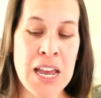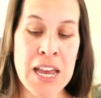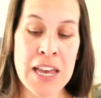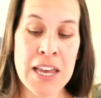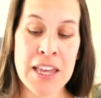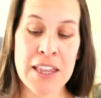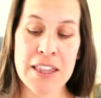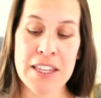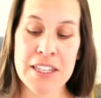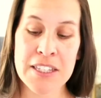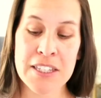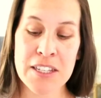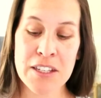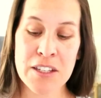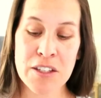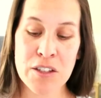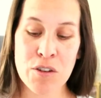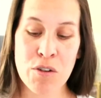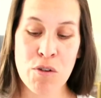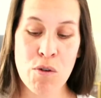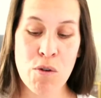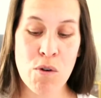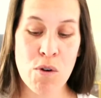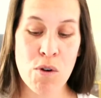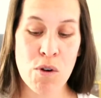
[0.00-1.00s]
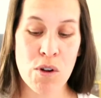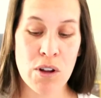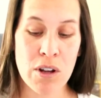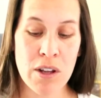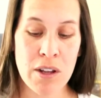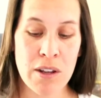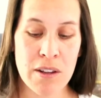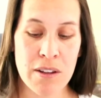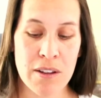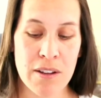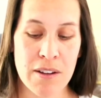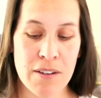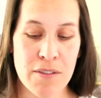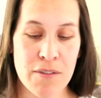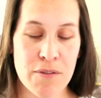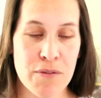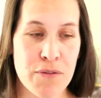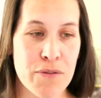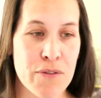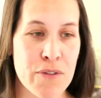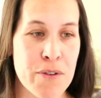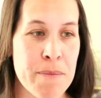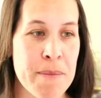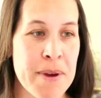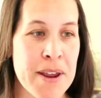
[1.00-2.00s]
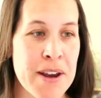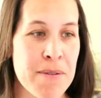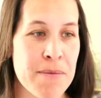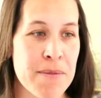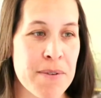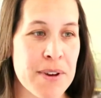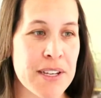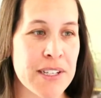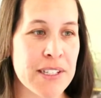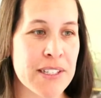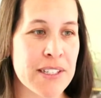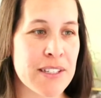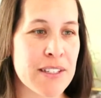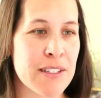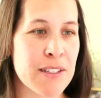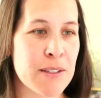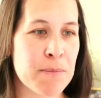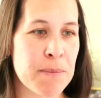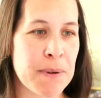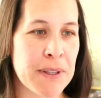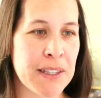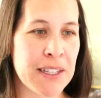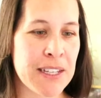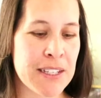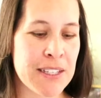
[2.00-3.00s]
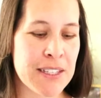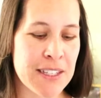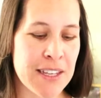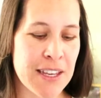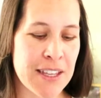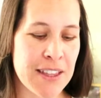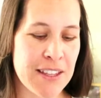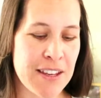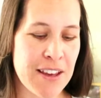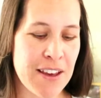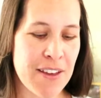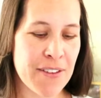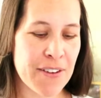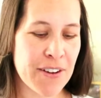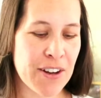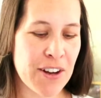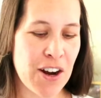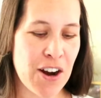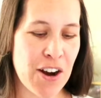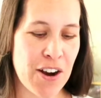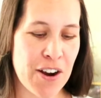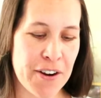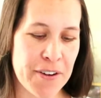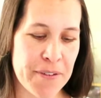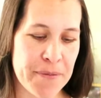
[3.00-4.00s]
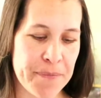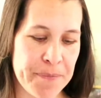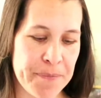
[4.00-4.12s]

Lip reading: This is cool for many reasons, but let's get the other card.